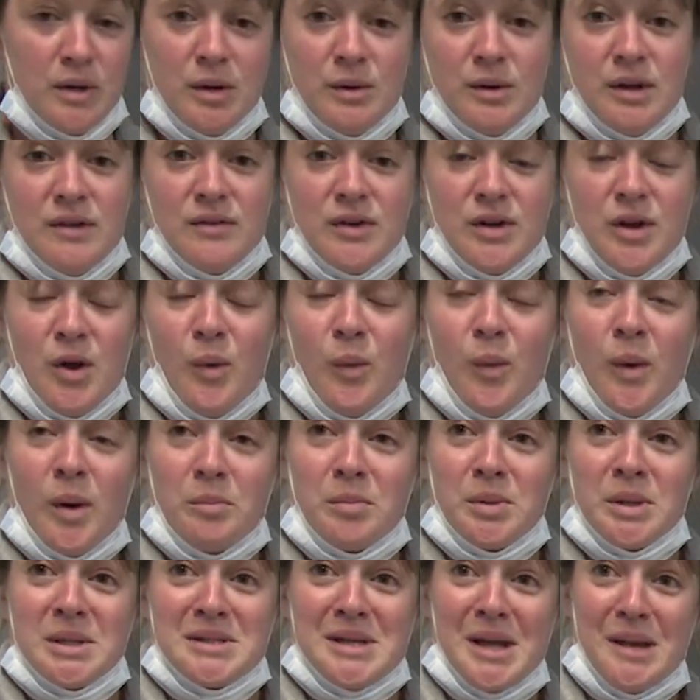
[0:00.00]
we don't even know
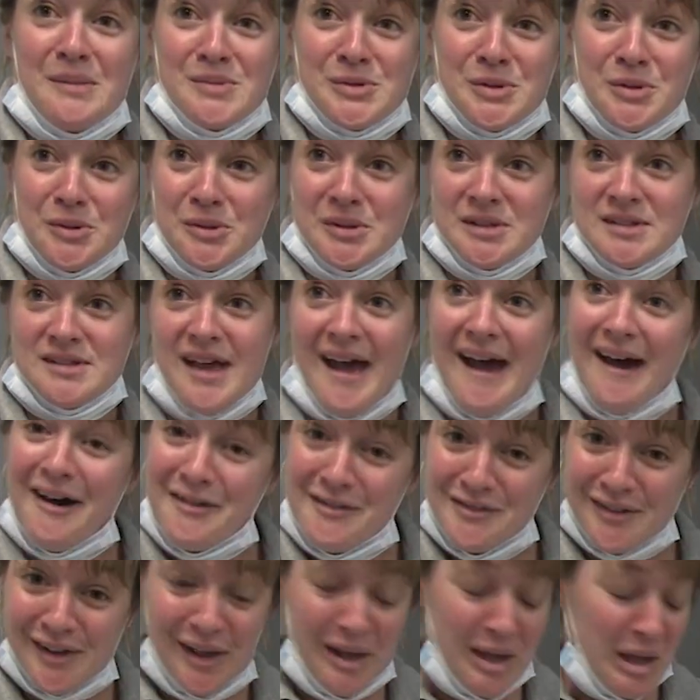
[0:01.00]
what blood types gorillas
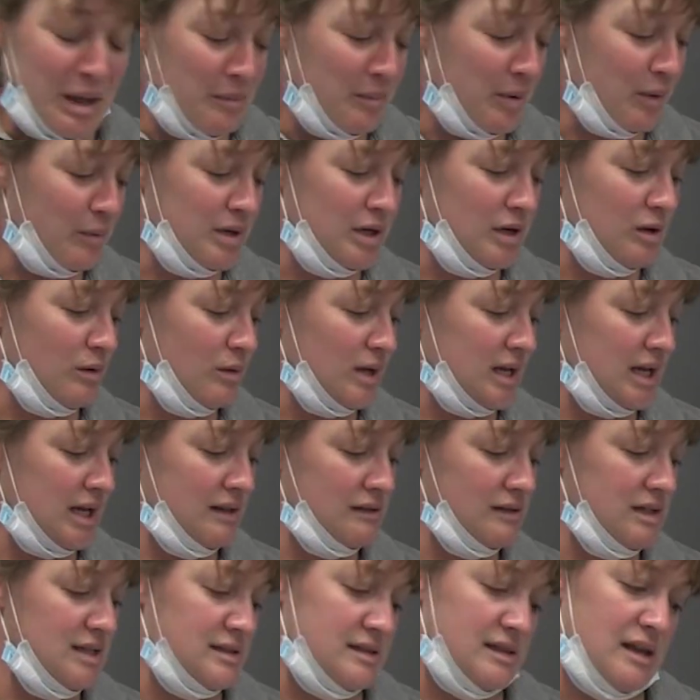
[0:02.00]
have, but we know we
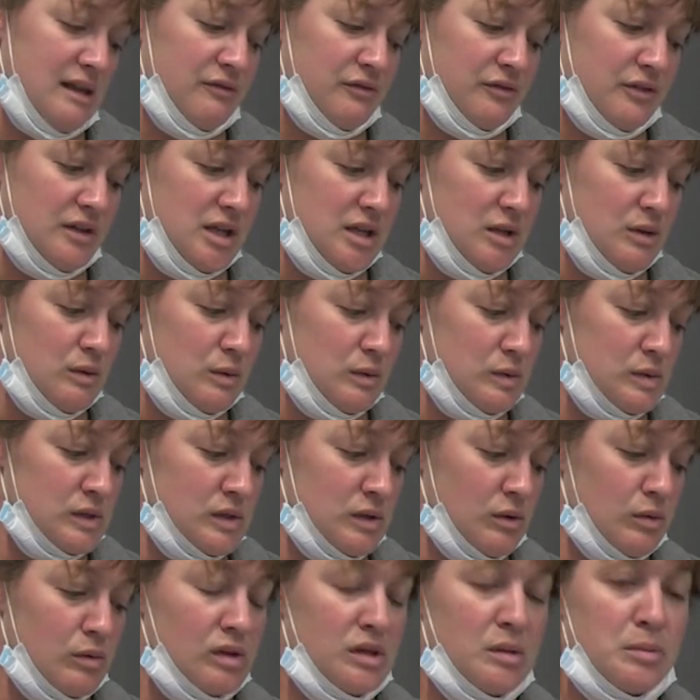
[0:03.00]
can at least safely
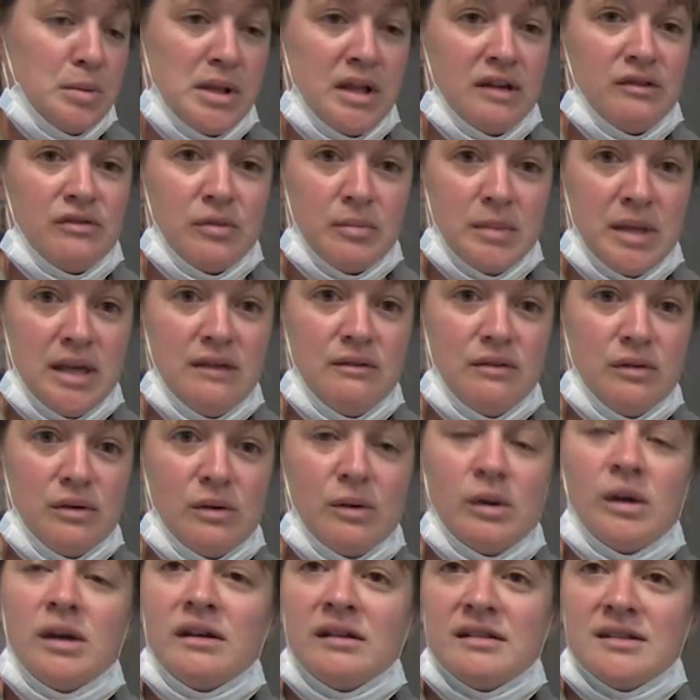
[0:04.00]
use gorilla blood from
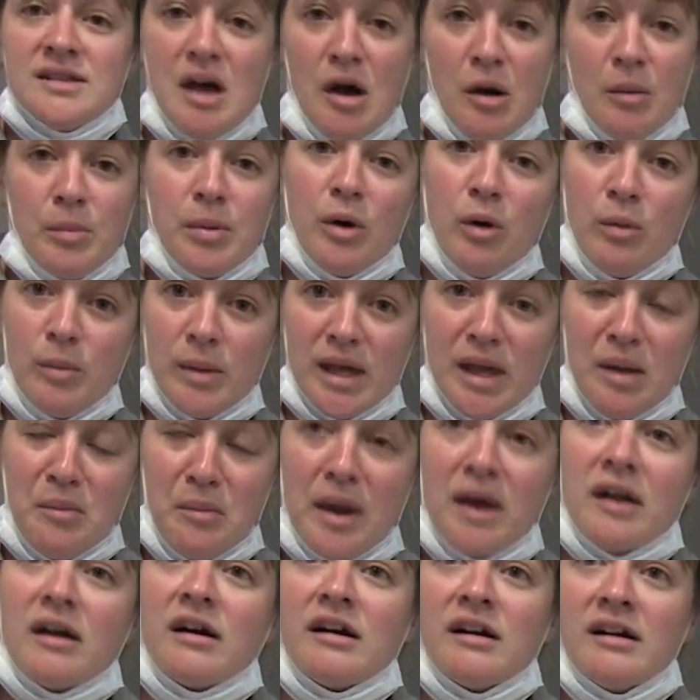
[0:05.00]
Kivu to help Goma
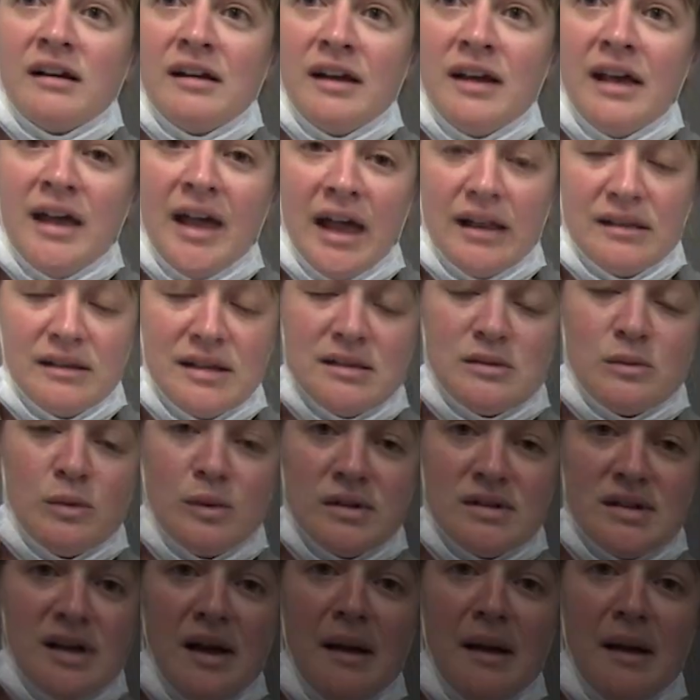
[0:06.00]
get better, at least one